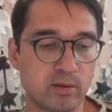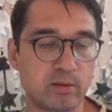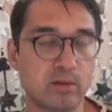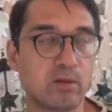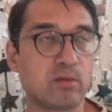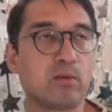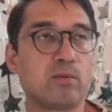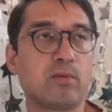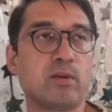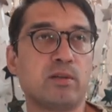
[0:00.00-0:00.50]

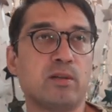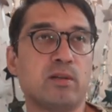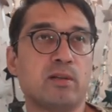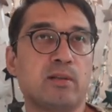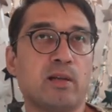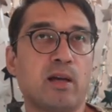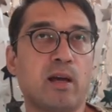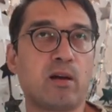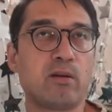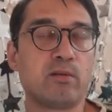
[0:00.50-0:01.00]
So the question
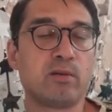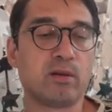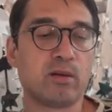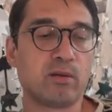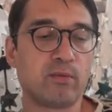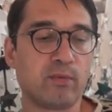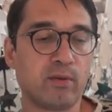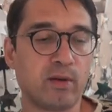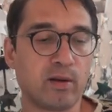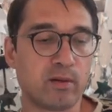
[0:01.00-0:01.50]
is, how did
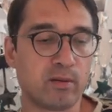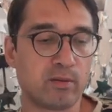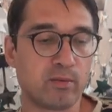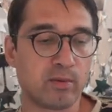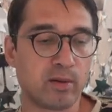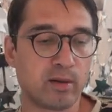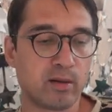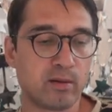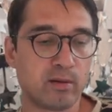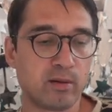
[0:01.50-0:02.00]
it fail?
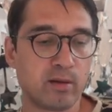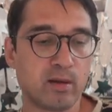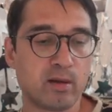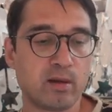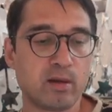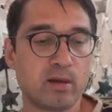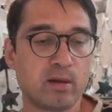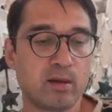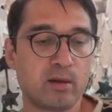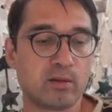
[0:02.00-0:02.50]
Well,
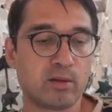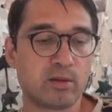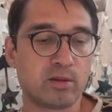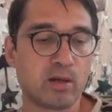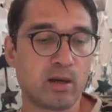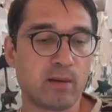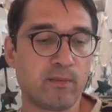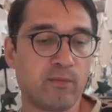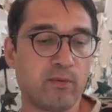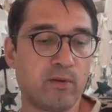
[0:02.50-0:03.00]
the
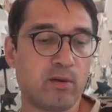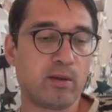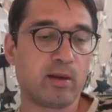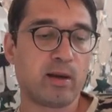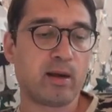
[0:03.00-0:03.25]
sharp fall